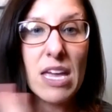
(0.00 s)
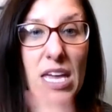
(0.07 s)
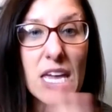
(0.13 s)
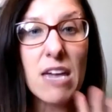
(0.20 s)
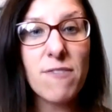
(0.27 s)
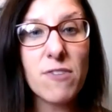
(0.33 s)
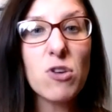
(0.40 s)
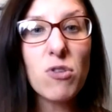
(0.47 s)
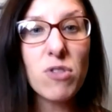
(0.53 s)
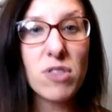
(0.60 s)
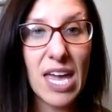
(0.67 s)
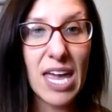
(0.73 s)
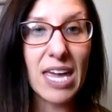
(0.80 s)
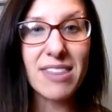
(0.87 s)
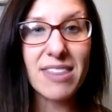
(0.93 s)
If you
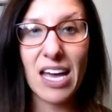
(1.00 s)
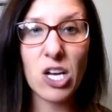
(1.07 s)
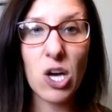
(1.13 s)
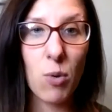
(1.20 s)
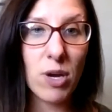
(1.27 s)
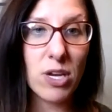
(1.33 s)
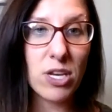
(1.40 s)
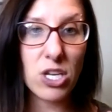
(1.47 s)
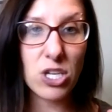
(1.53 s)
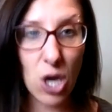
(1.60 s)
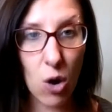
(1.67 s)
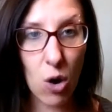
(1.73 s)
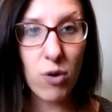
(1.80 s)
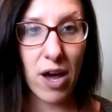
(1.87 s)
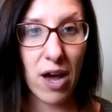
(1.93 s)
think that going to
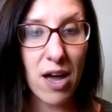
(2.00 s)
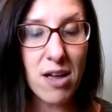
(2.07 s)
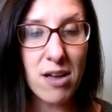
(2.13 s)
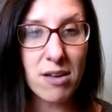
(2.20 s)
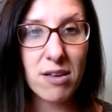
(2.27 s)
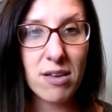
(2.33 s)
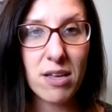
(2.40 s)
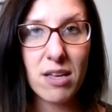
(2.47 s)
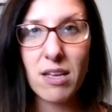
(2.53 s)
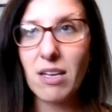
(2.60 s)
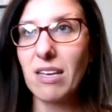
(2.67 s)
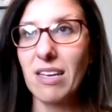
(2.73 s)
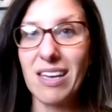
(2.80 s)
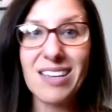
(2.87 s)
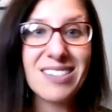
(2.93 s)
yoga
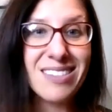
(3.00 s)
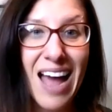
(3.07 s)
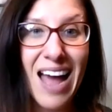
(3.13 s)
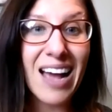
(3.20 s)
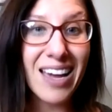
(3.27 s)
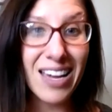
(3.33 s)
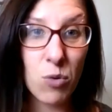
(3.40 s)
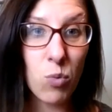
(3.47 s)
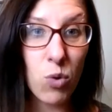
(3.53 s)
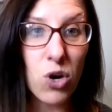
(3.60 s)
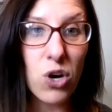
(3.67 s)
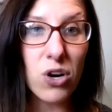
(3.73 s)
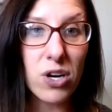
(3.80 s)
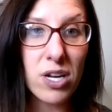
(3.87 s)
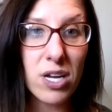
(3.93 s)
is not gonna
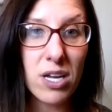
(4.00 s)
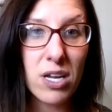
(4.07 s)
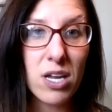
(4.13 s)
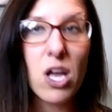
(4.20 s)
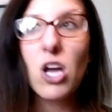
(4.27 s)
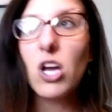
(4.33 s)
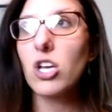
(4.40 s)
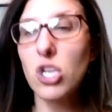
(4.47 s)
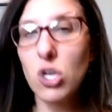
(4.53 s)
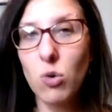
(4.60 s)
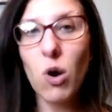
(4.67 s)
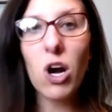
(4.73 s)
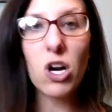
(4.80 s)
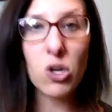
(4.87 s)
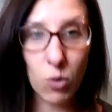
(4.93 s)
work, you
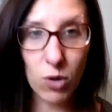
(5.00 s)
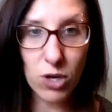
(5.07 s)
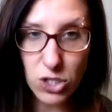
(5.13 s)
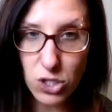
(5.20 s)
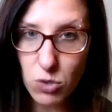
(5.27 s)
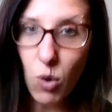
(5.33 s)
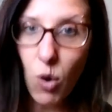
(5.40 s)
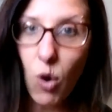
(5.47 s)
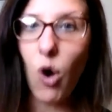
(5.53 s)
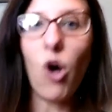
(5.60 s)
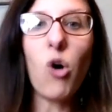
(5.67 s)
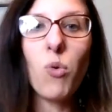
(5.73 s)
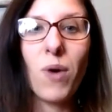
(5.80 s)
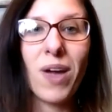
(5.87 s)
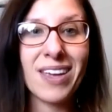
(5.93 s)
are going to
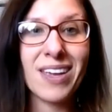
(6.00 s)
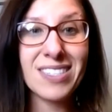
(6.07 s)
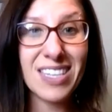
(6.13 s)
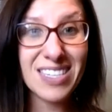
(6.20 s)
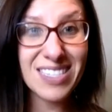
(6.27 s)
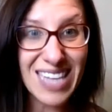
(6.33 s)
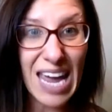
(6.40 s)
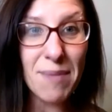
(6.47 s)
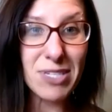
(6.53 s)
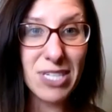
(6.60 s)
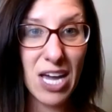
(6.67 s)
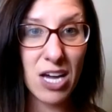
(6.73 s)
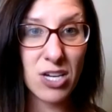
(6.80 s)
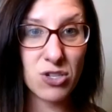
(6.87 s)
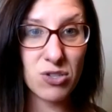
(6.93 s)
always
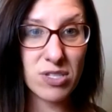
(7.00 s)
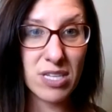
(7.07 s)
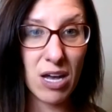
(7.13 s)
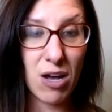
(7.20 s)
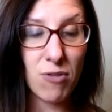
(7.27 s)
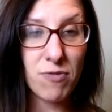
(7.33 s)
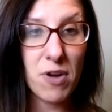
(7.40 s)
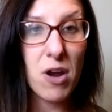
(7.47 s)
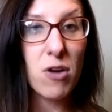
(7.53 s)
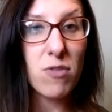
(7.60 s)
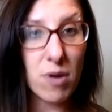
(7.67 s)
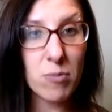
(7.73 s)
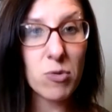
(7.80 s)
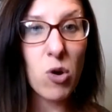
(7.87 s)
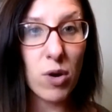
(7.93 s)
sabotage yourself
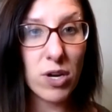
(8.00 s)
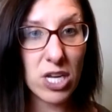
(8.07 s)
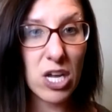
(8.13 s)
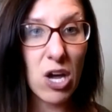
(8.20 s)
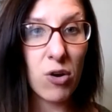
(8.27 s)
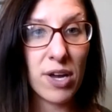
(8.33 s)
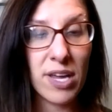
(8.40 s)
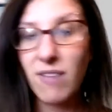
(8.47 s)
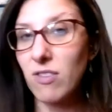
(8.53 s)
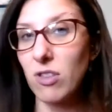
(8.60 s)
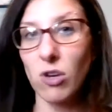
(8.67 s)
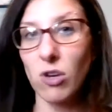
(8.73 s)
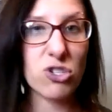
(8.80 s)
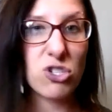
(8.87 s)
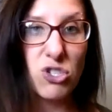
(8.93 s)
from going to yoga, even
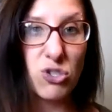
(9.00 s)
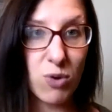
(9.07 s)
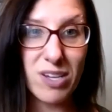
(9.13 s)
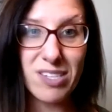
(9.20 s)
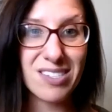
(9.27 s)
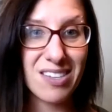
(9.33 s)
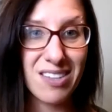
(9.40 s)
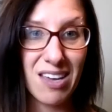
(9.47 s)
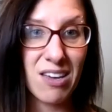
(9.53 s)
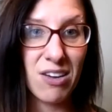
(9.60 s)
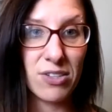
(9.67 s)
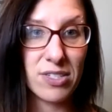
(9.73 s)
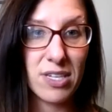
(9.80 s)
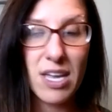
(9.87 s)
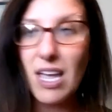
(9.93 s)
stressed to the
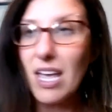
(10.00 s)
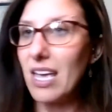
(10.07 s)
hilt.